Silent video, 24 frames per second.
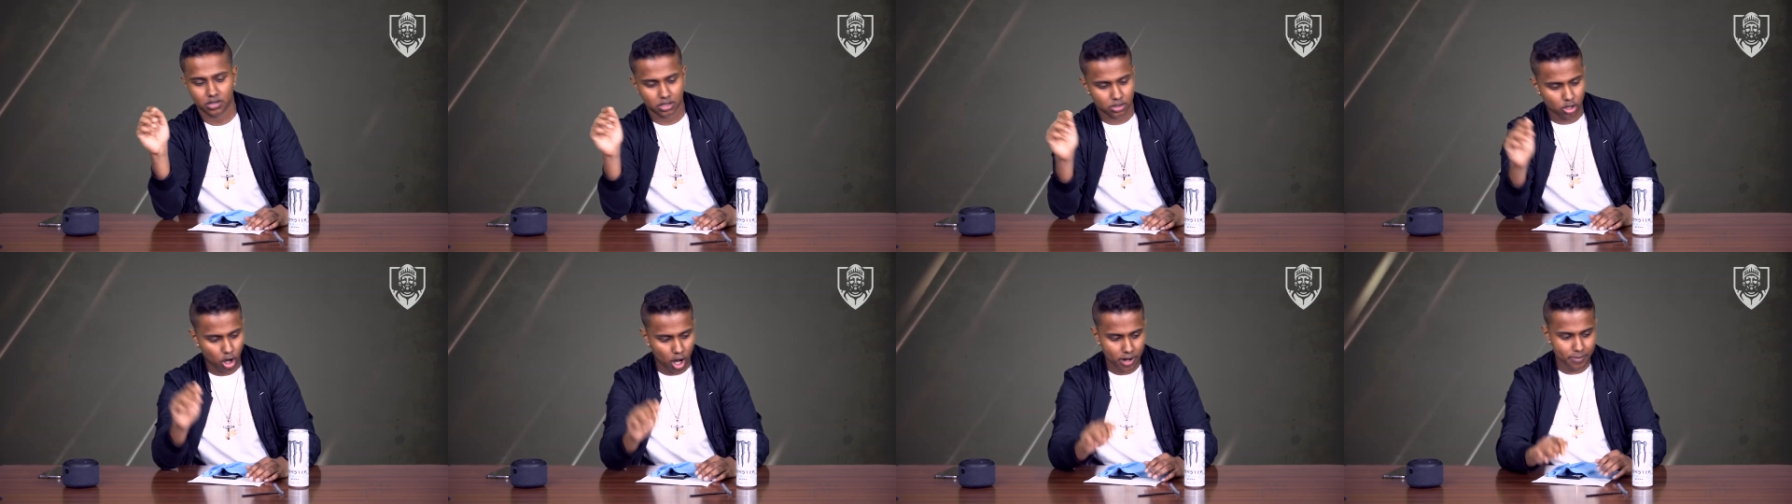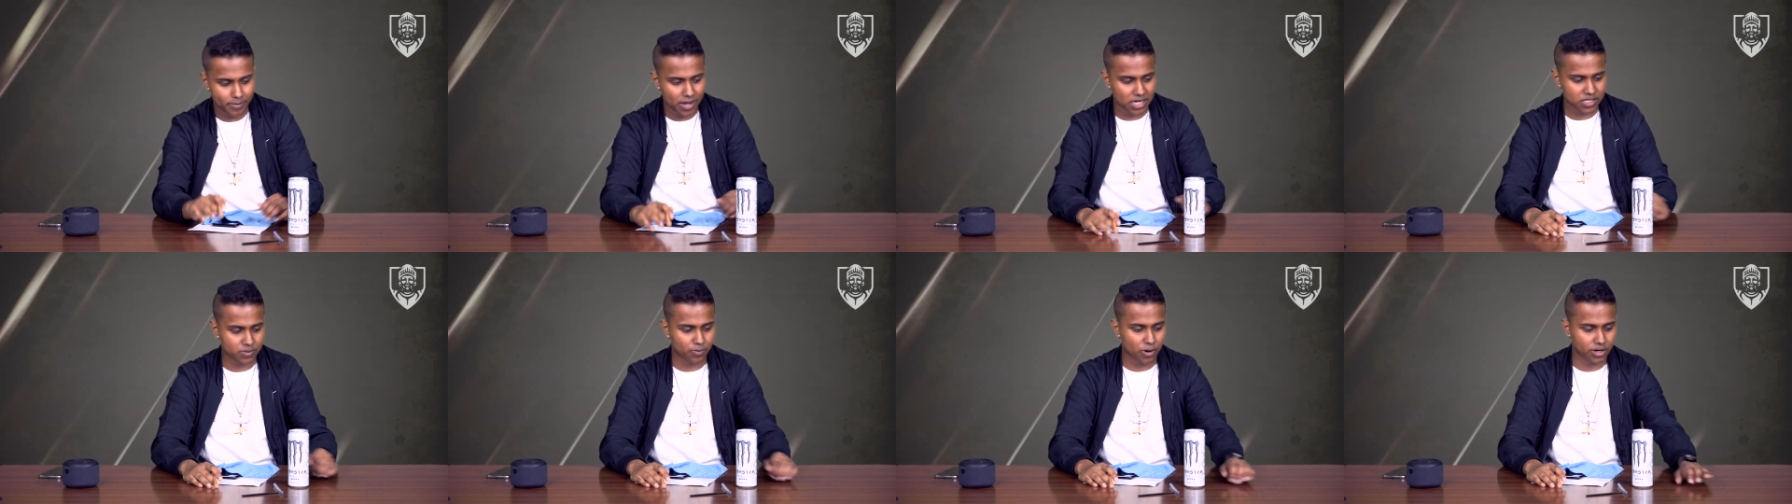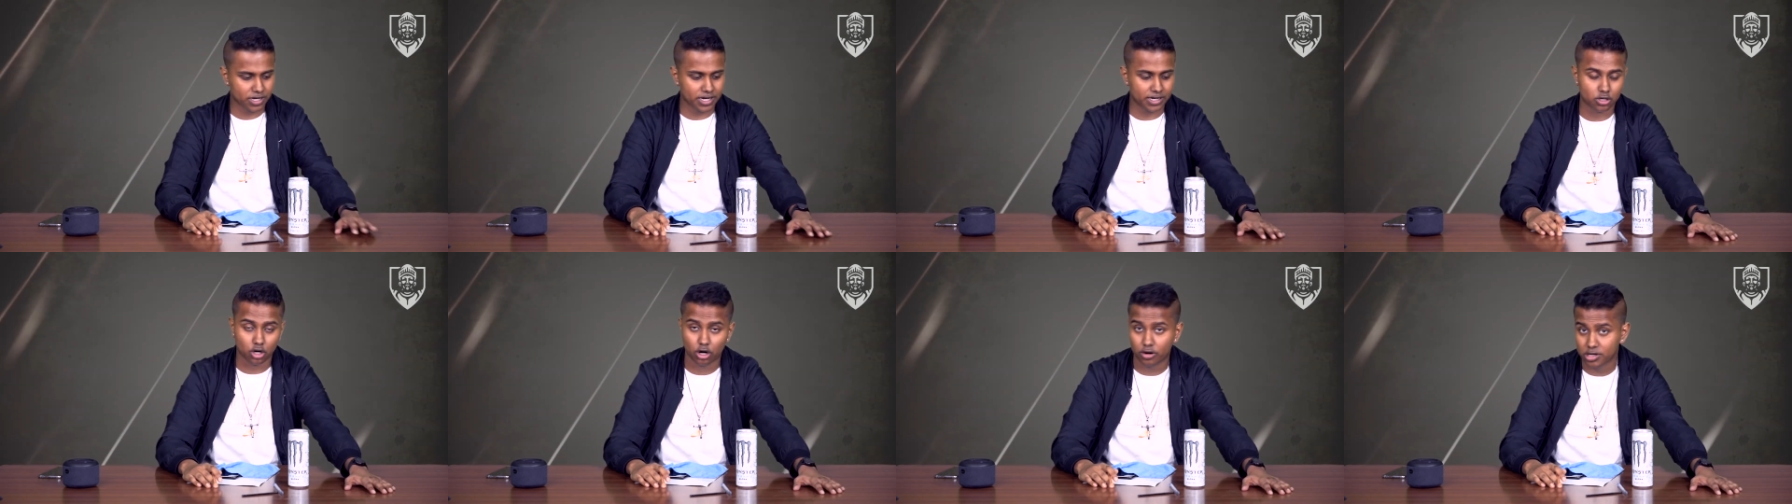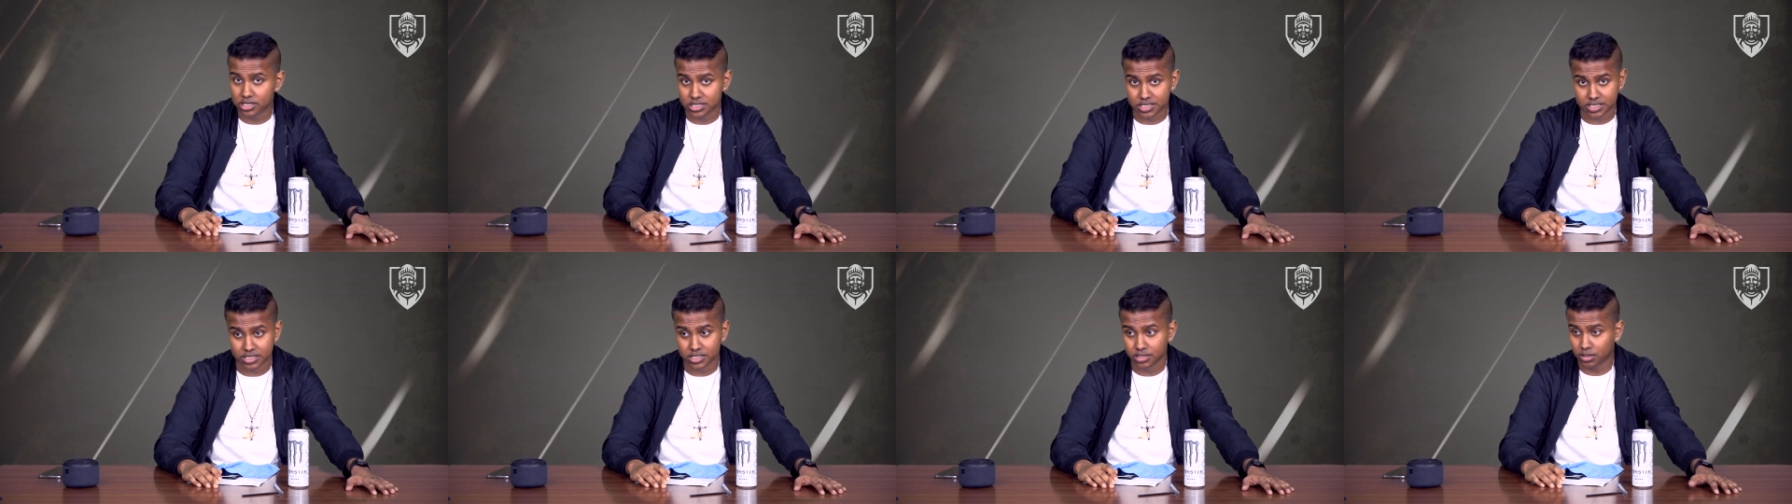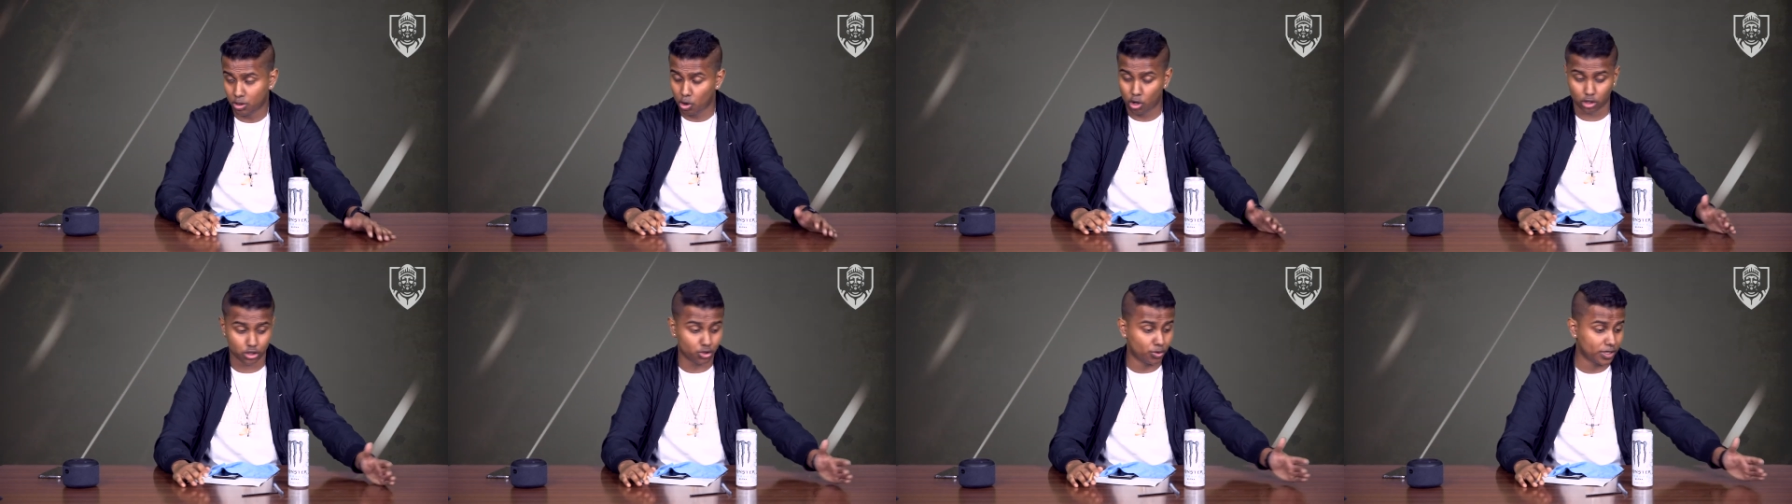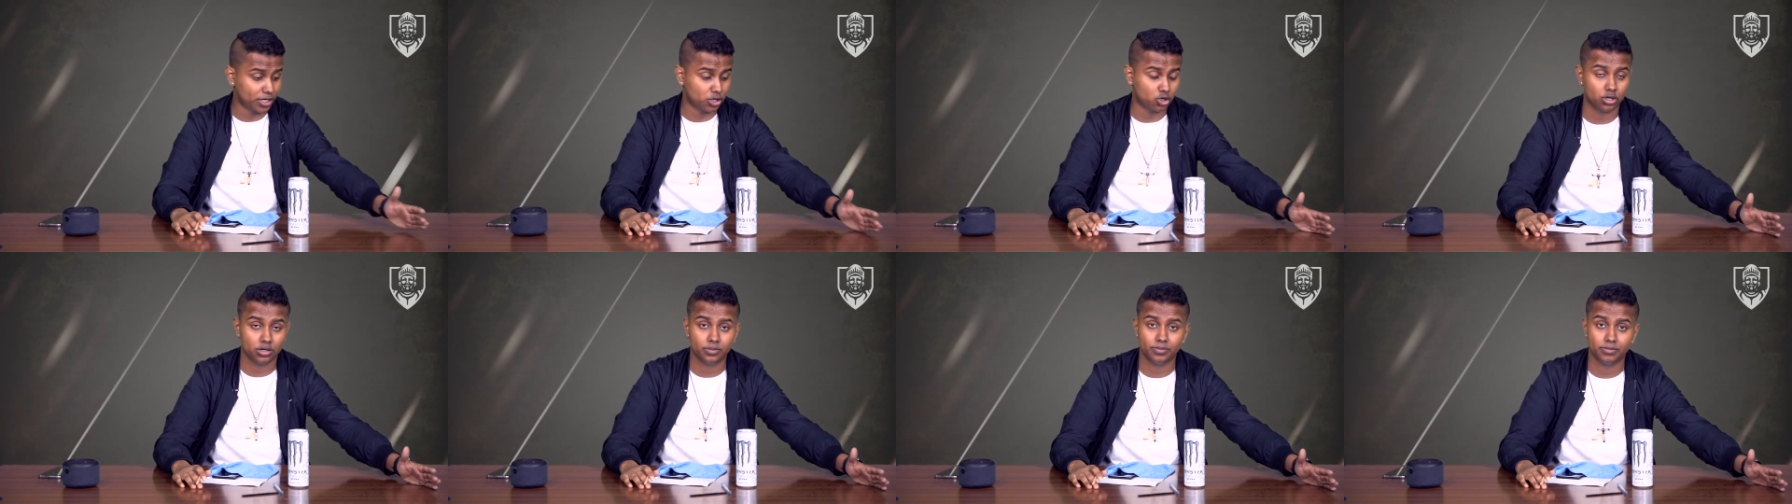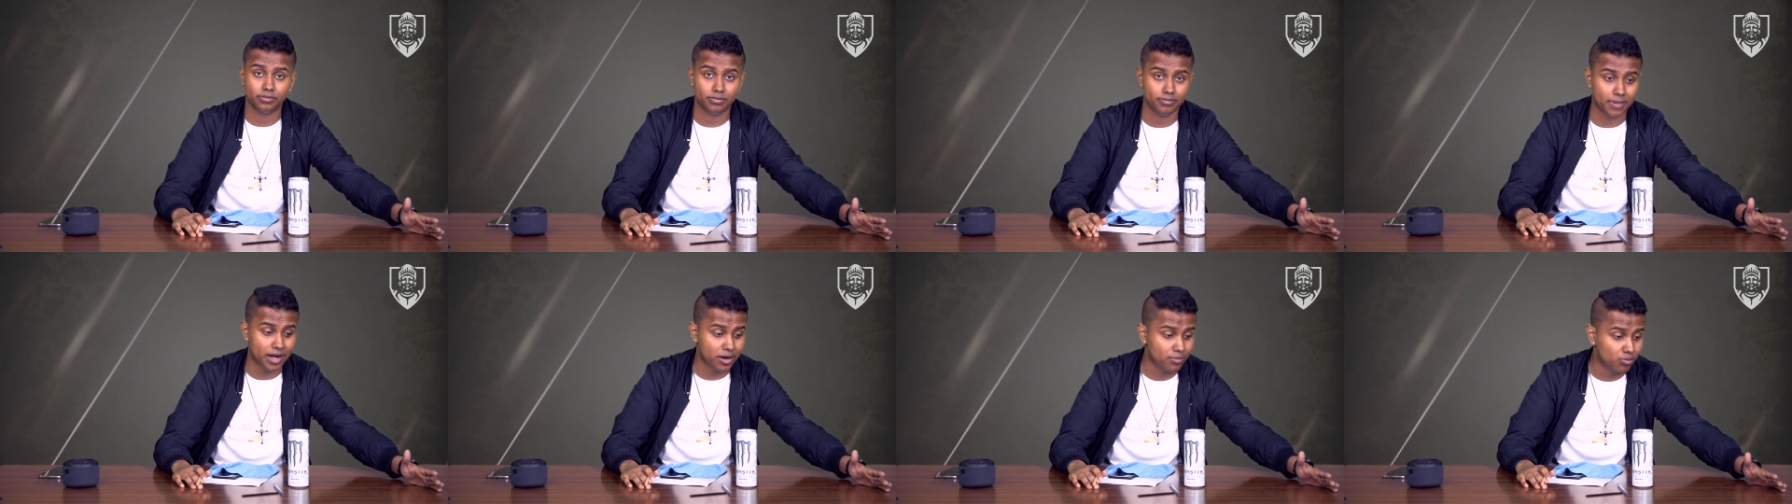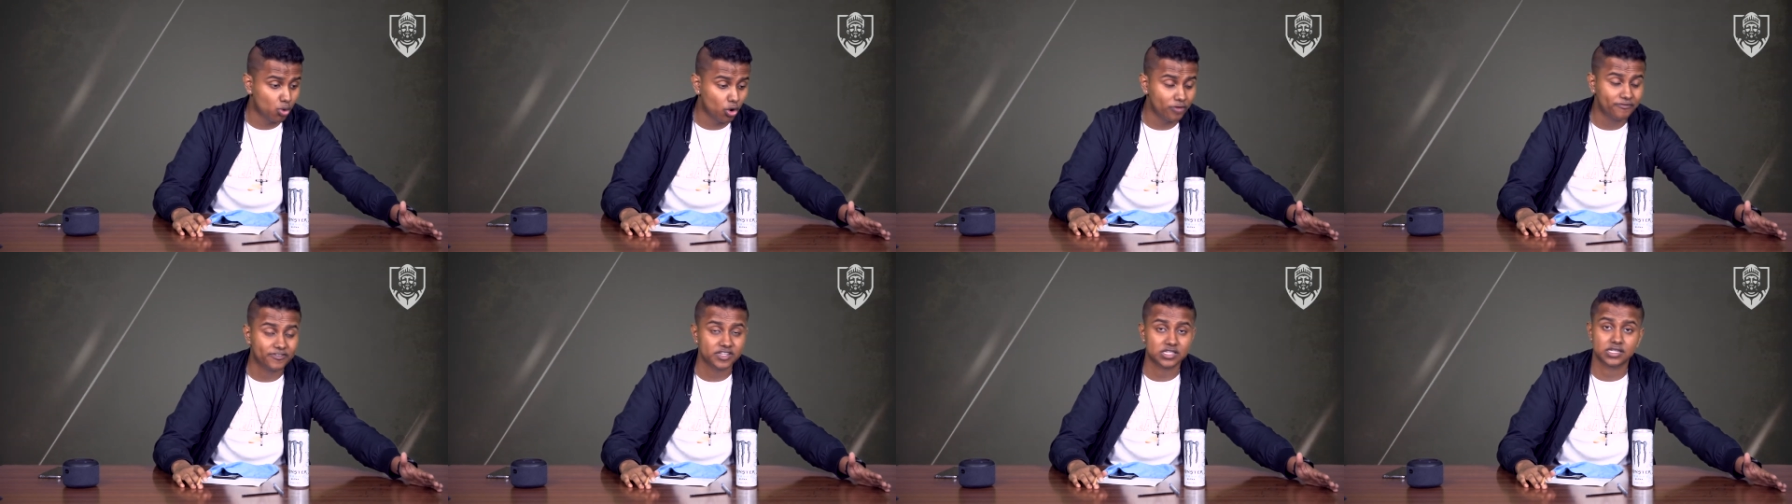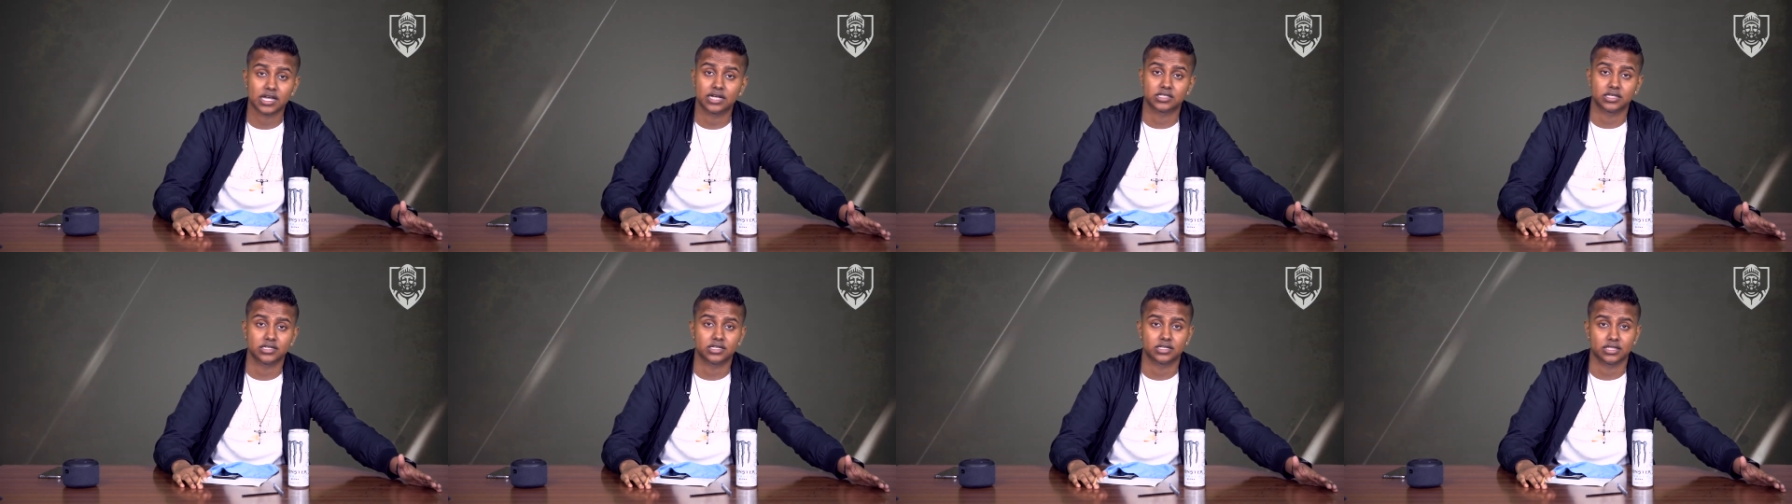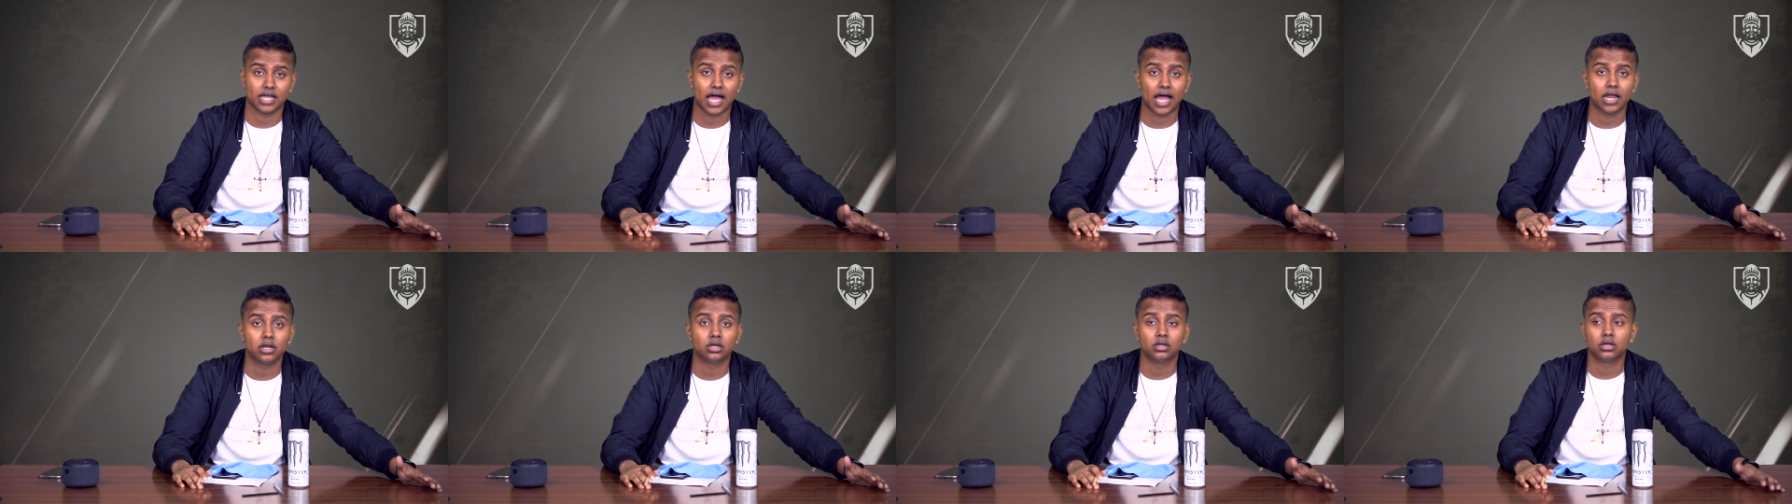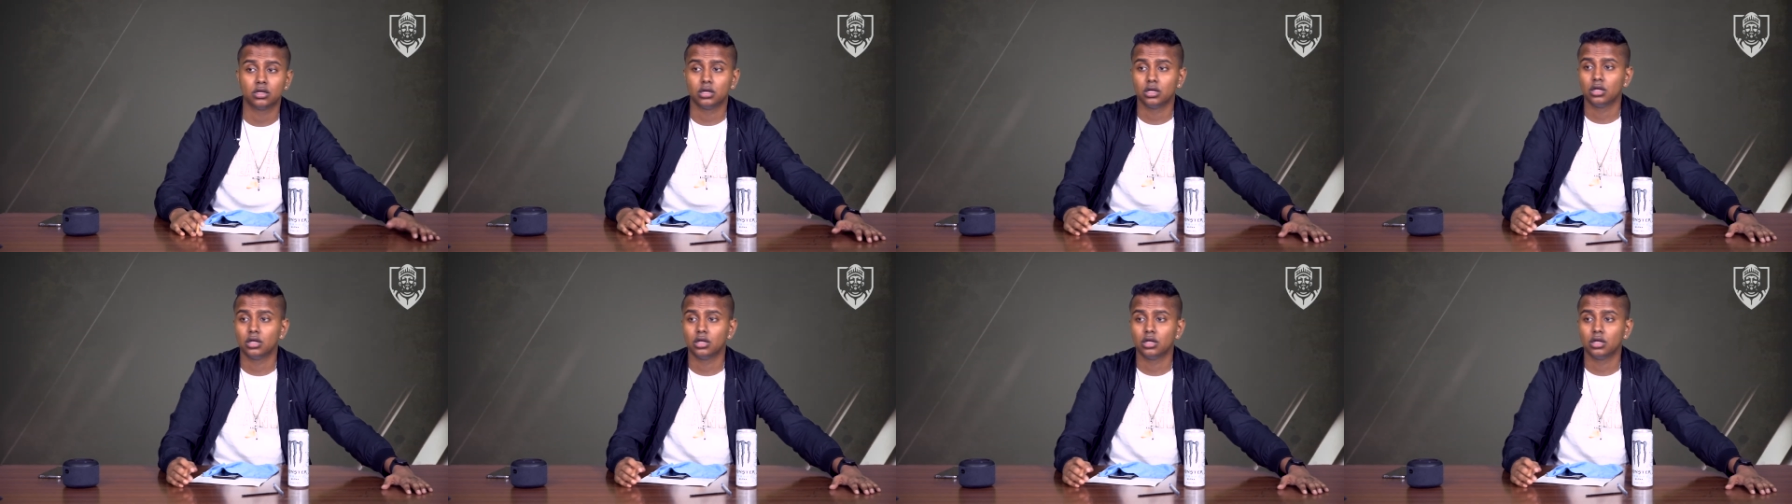not a mass market currency, although it could metamorphosize into that,